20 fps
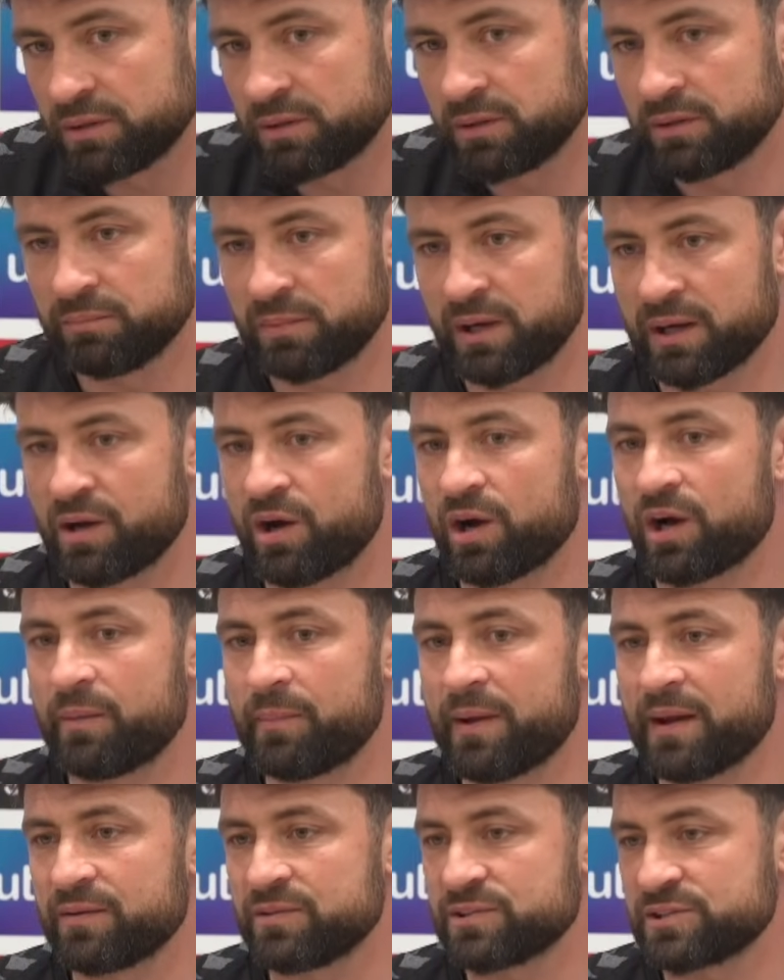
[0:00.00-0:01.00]
But I can't come
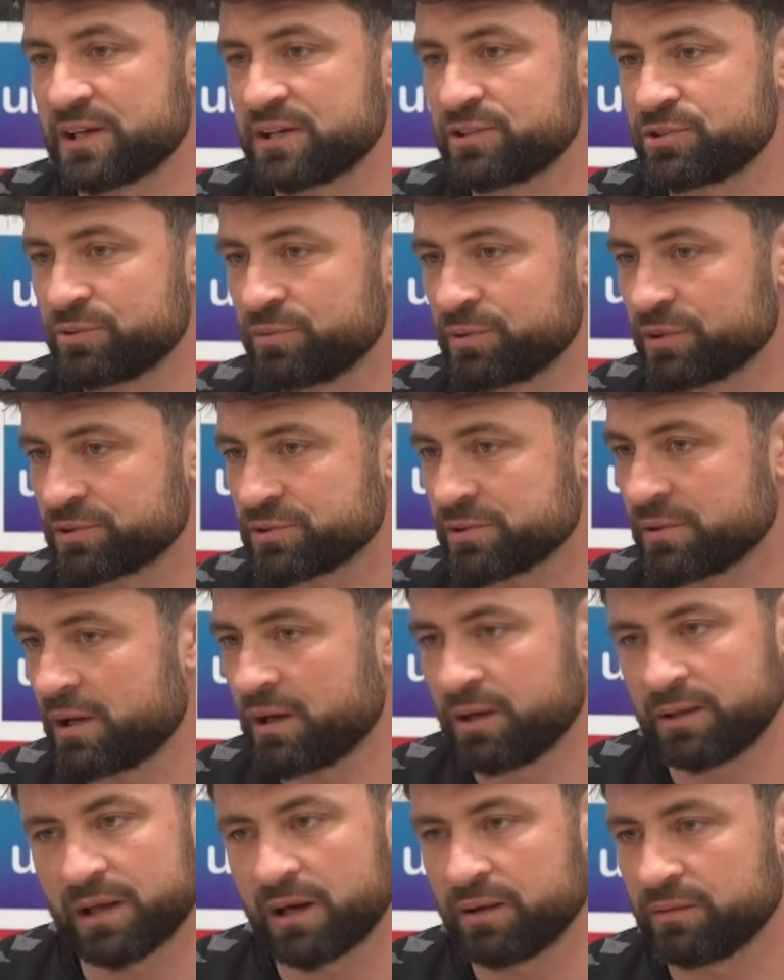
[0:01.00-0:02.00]
out here and say to you,
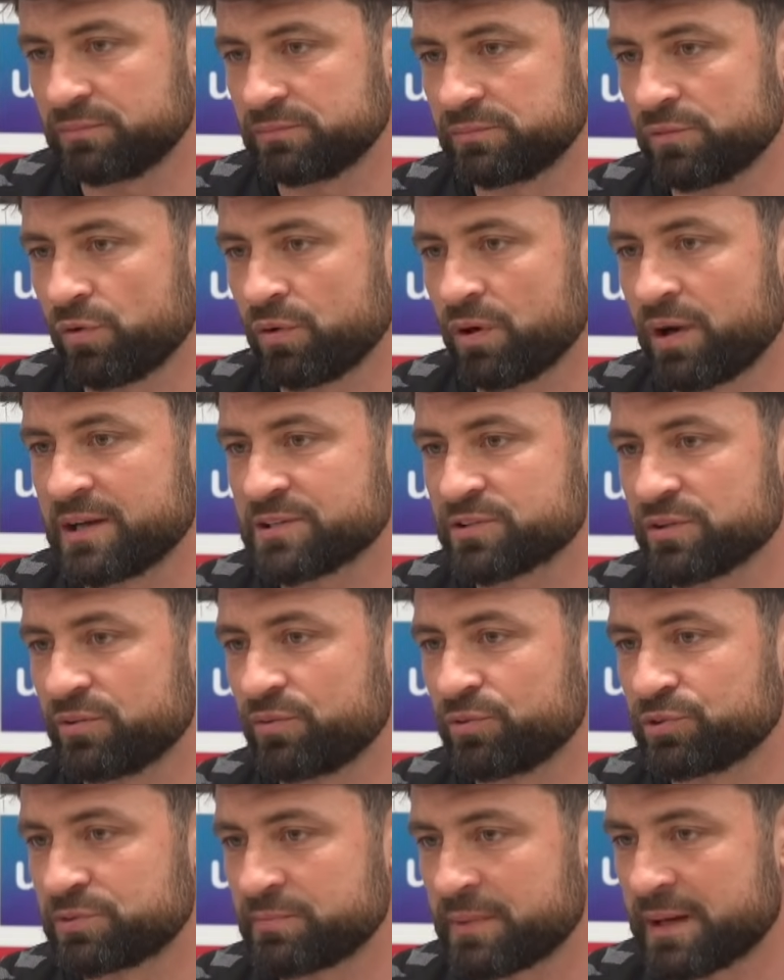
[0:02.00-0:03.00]
oh no, all eyes on
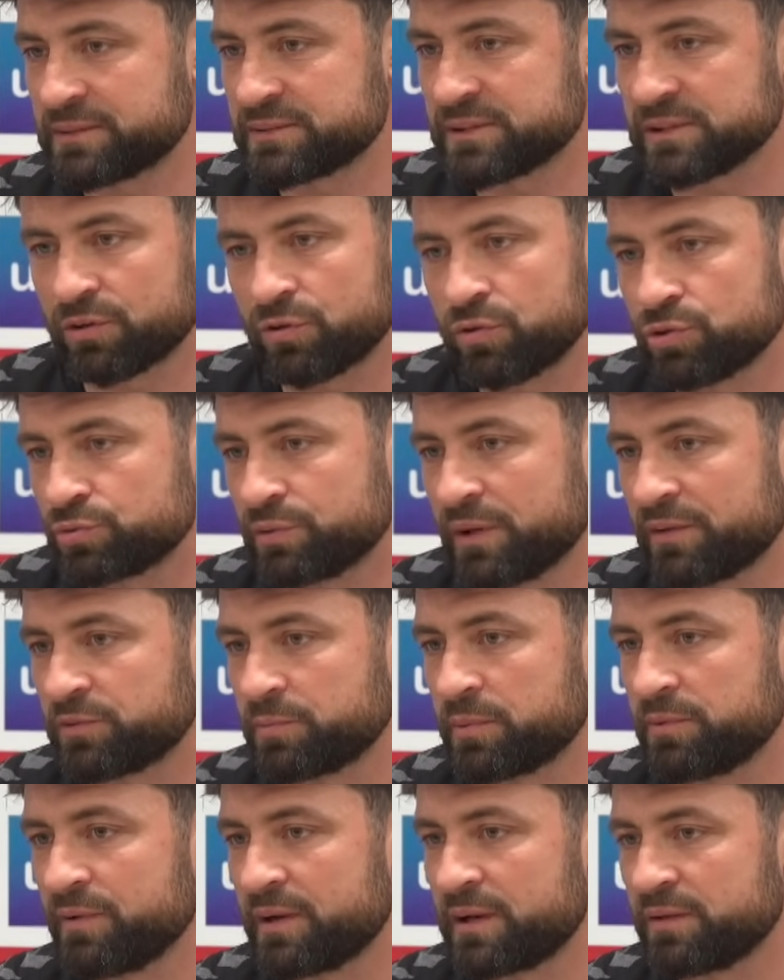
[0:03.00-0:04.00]
automatic. Of course we have to
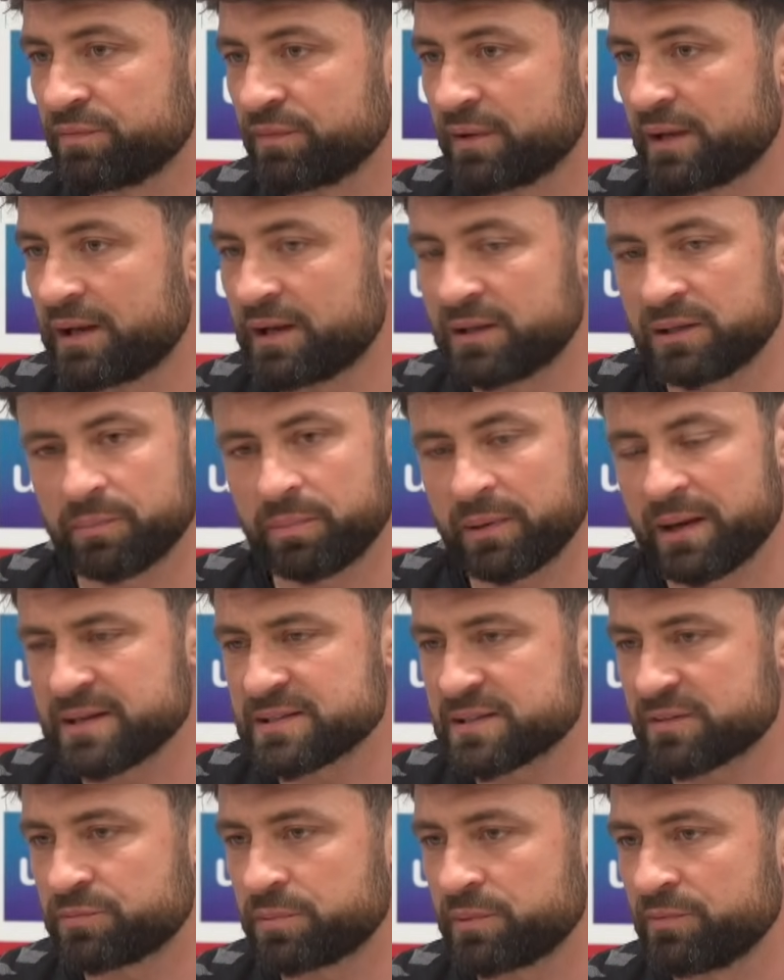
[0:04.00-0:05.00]
be ready for that. And the players
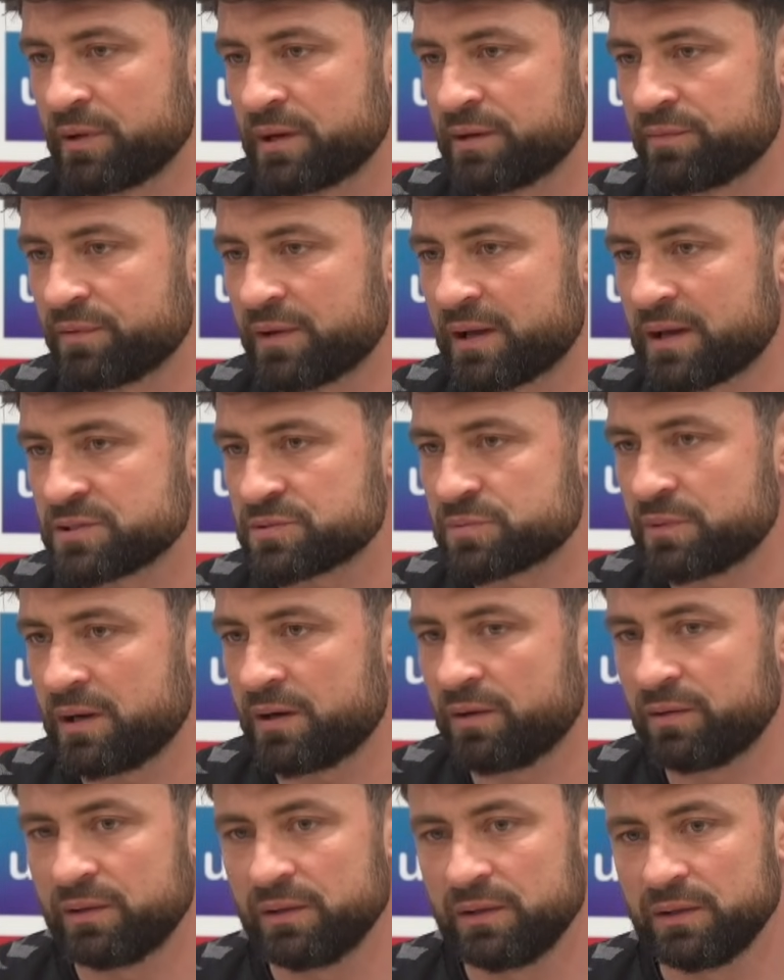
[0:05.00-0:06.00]
have to be ready for that as
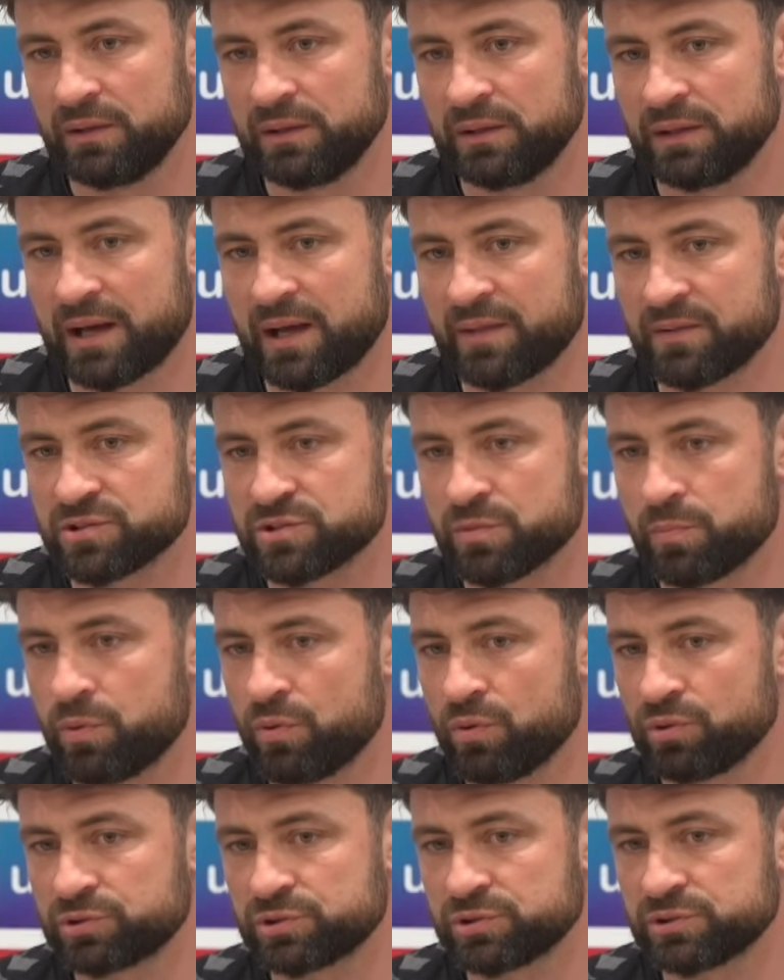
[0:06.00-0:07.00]
well. And the
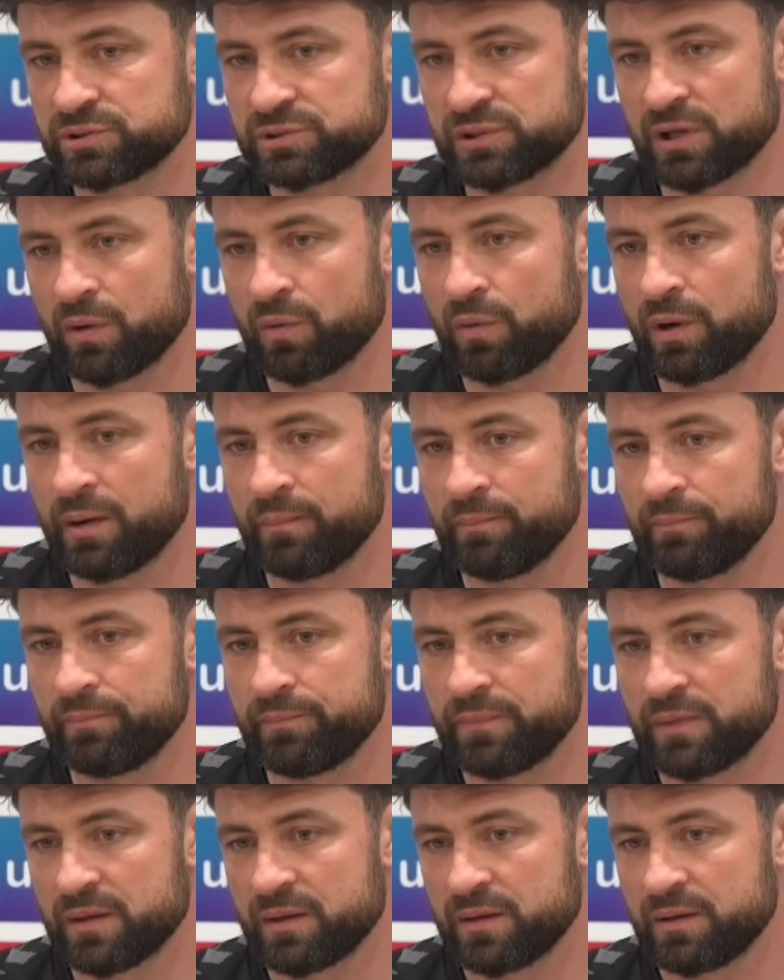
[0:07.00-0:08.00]
supporters. So
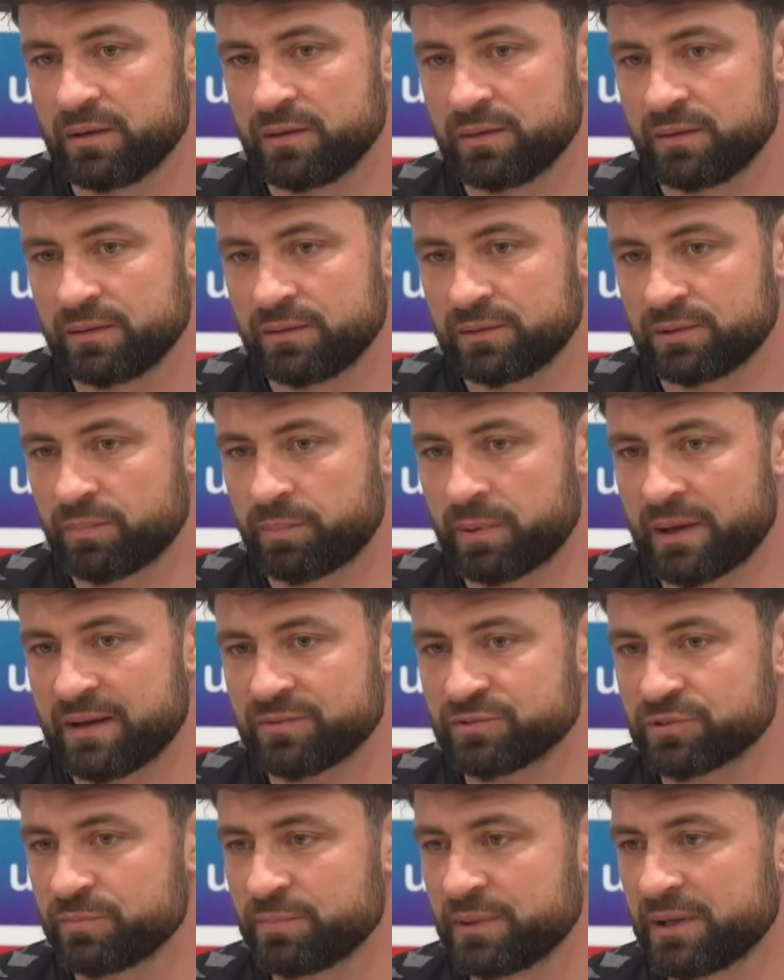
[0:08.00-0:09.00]
the
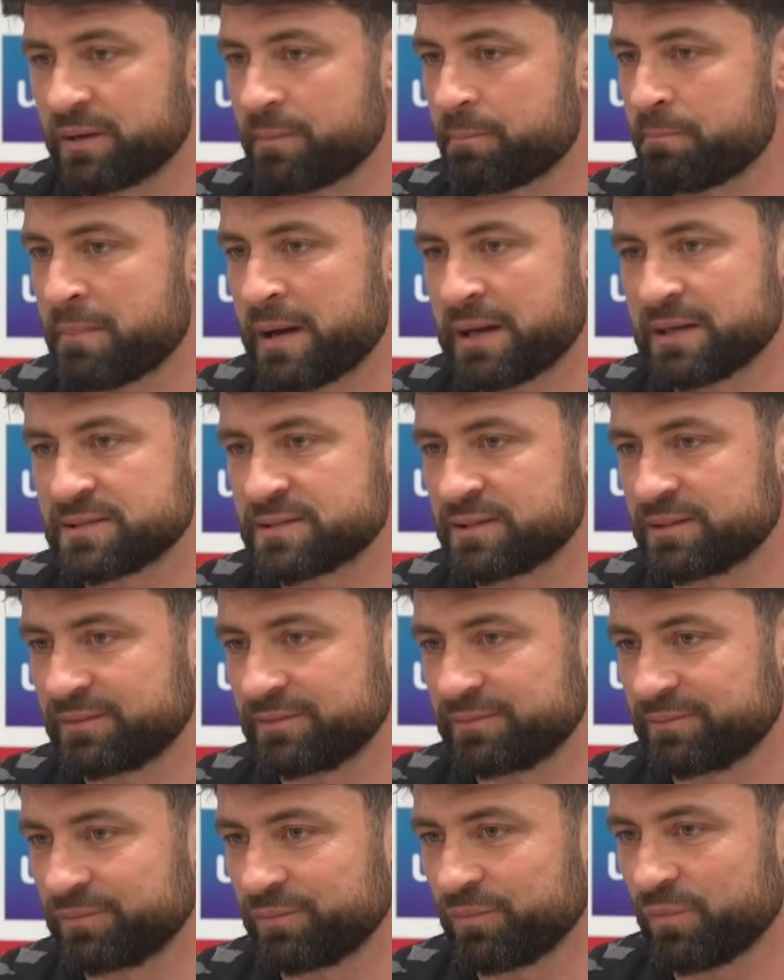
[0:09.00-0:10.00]
playoffs can be an amazing
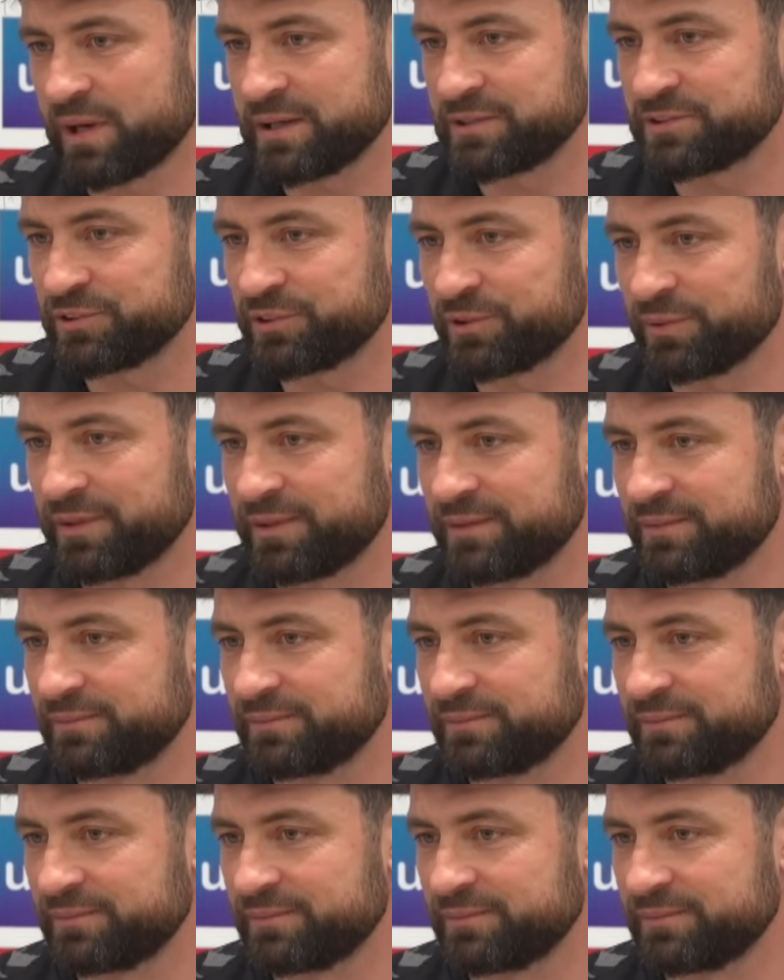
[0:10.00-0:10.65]
way to do it.